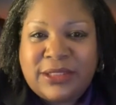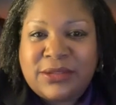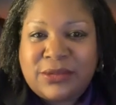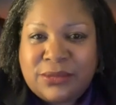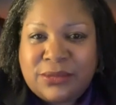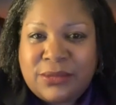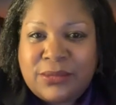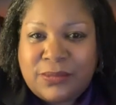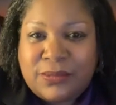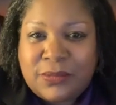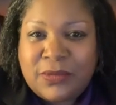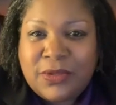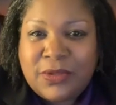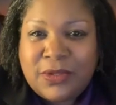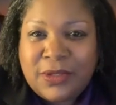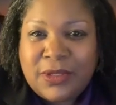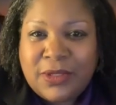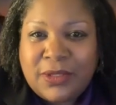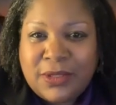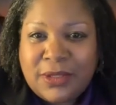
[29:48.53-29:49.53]
to
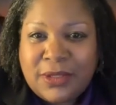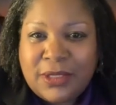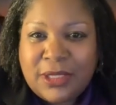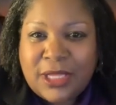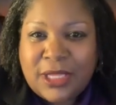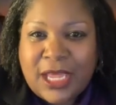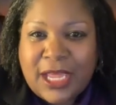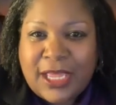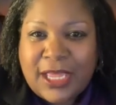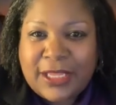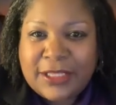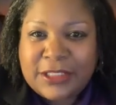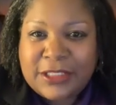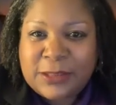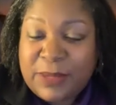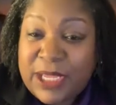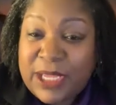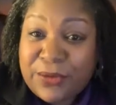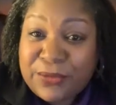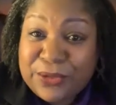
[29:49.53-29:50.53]

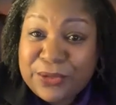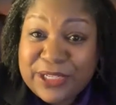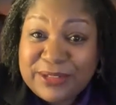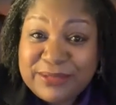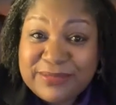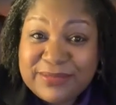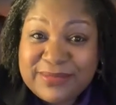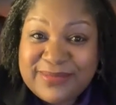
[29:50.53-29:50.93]
speak on it.